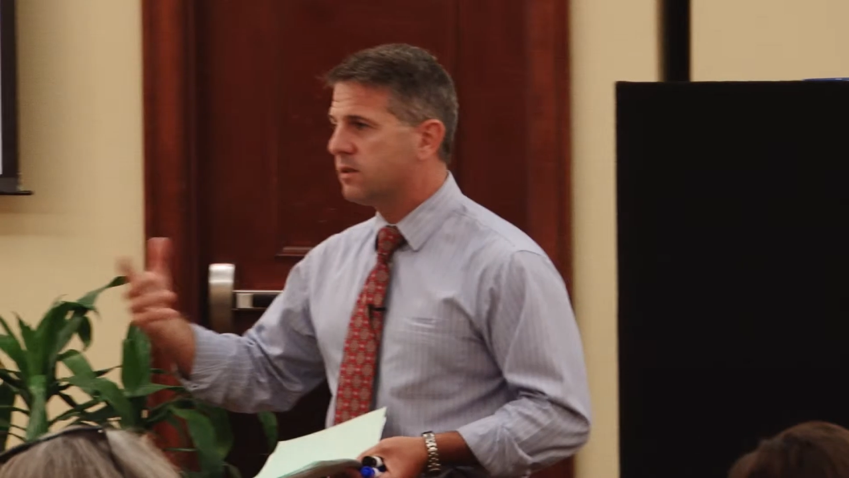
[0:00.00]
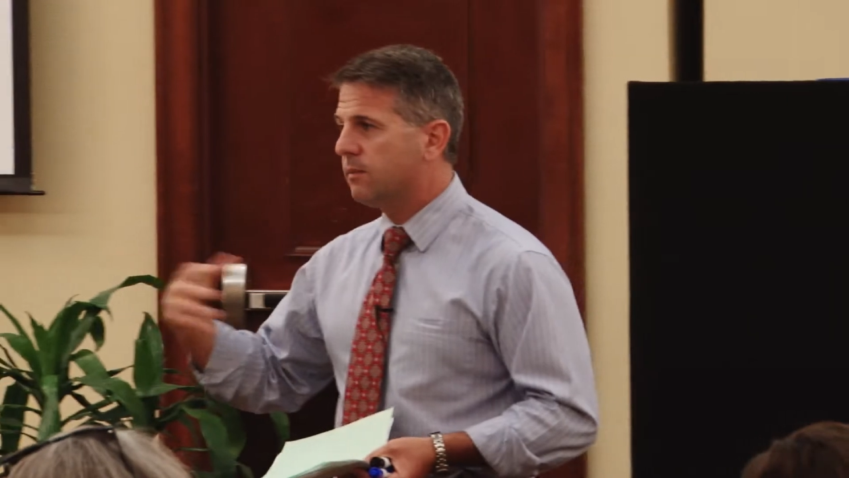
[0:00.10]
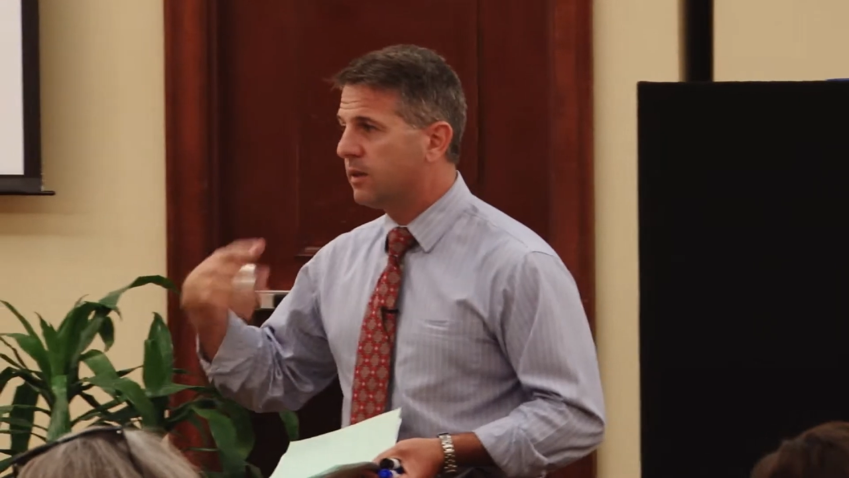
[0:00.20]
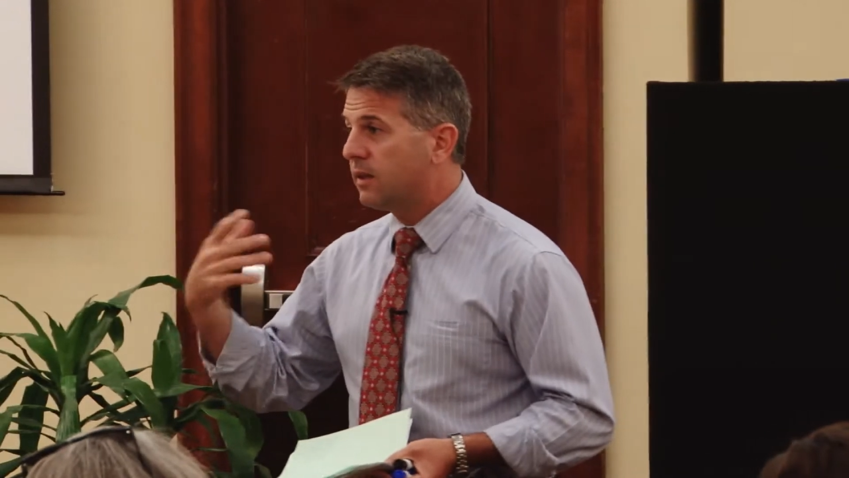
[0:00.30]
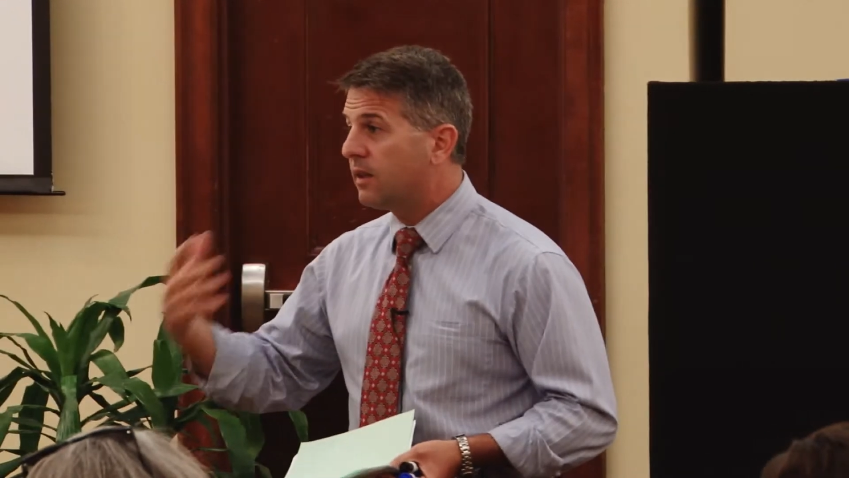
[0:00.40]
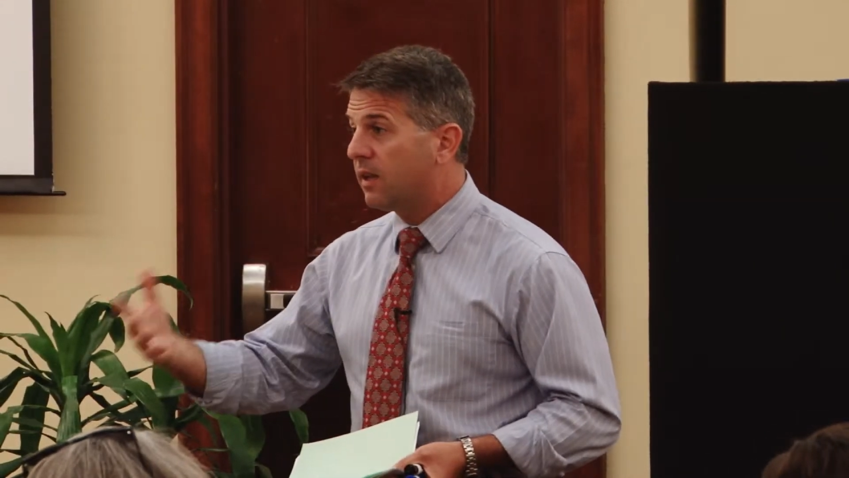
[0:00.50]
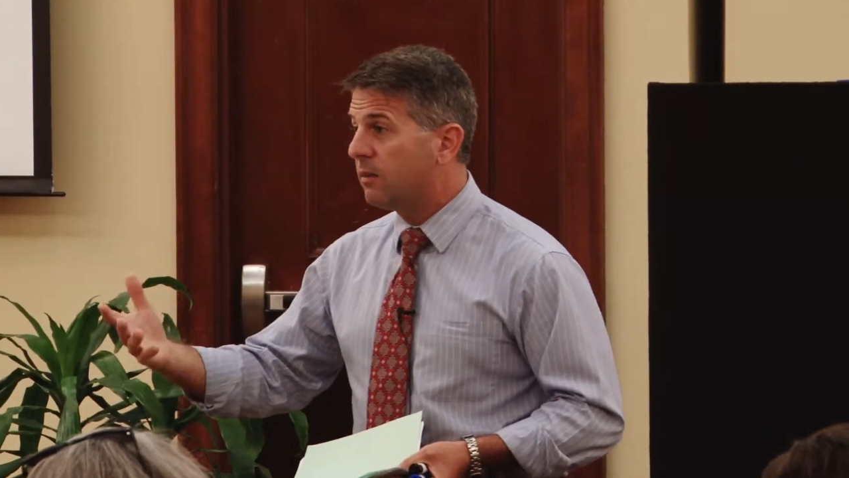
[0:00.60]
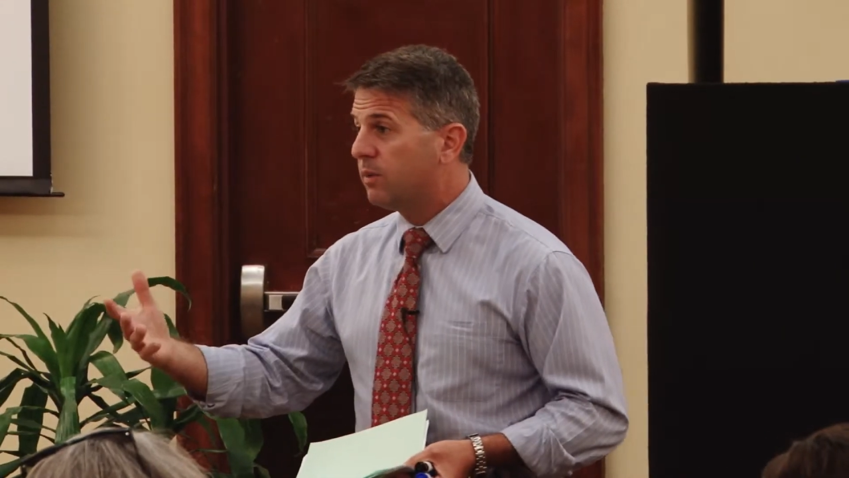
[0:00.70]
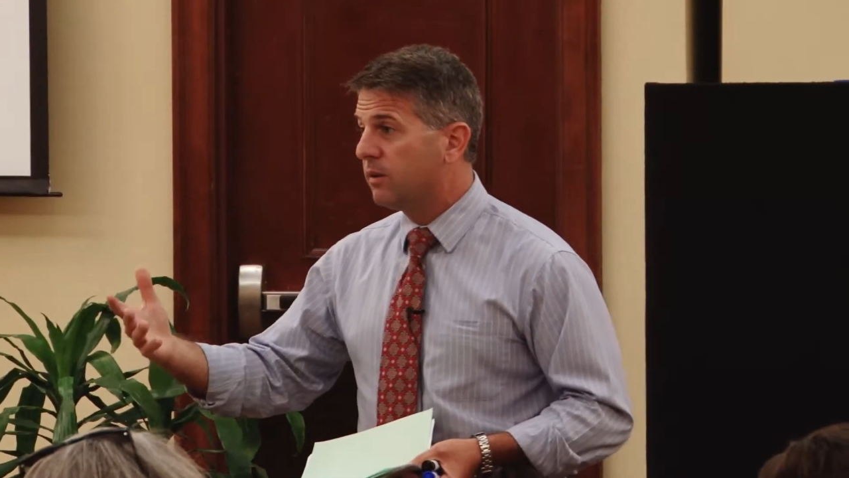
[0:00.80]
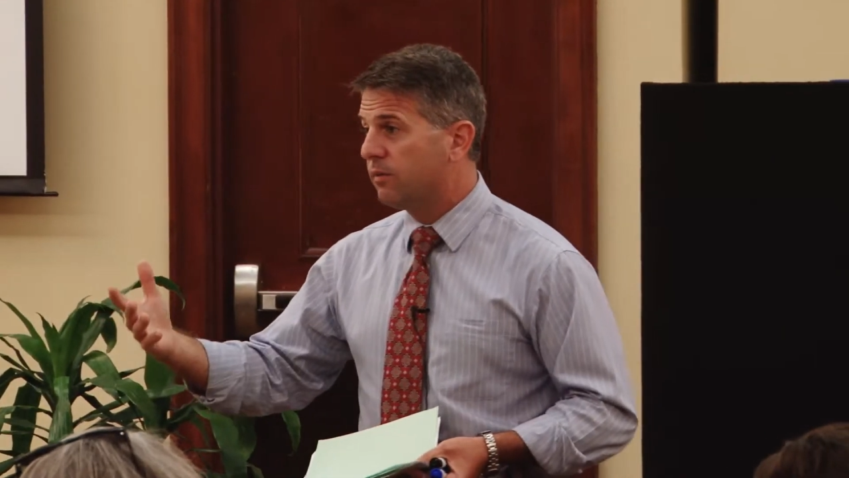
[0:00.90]
something that they
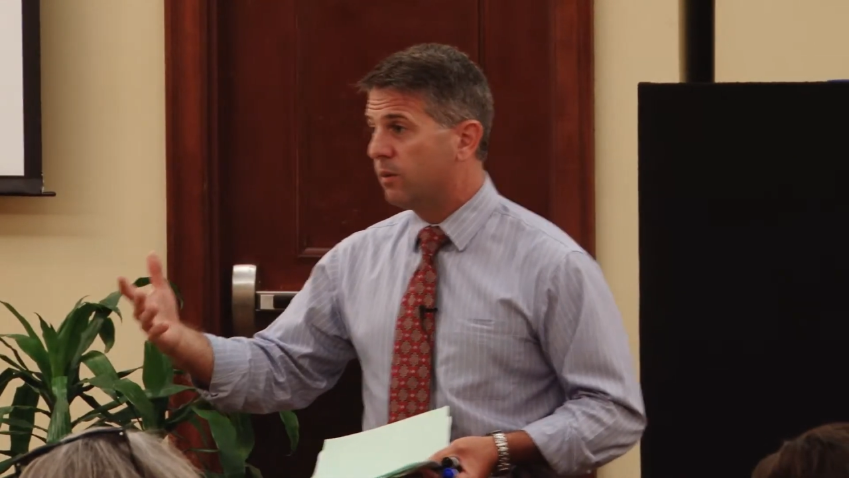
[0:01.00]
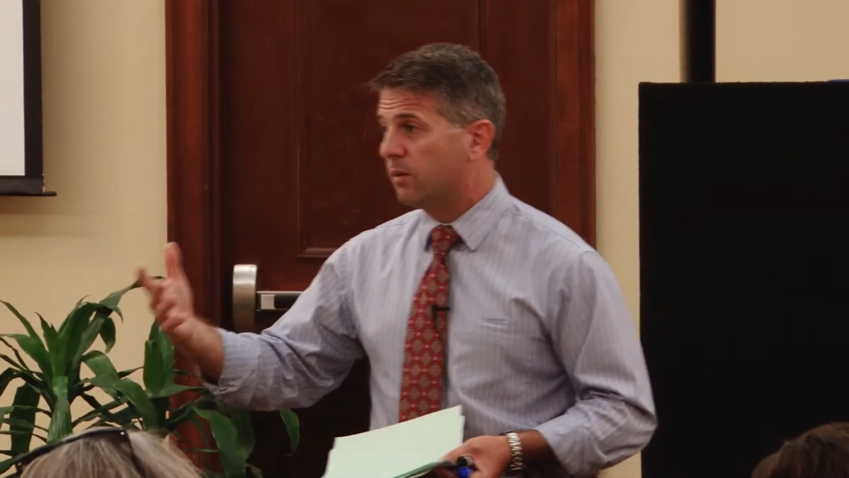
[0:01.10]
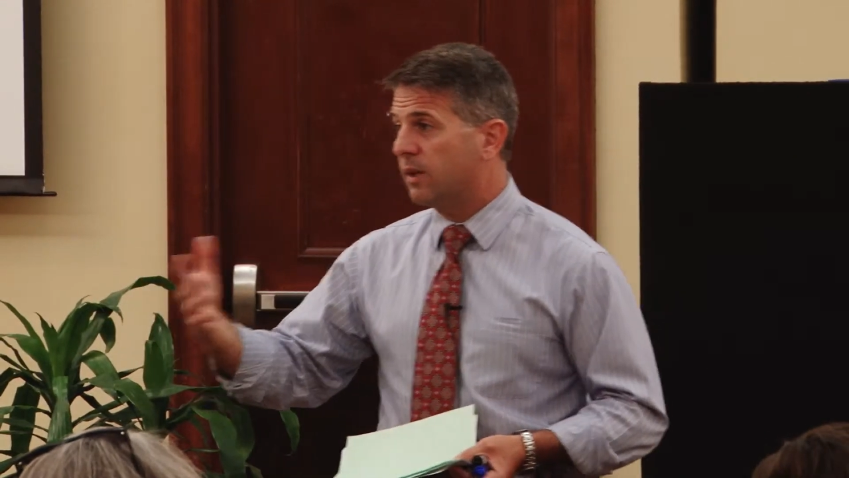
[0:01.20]
could bill for,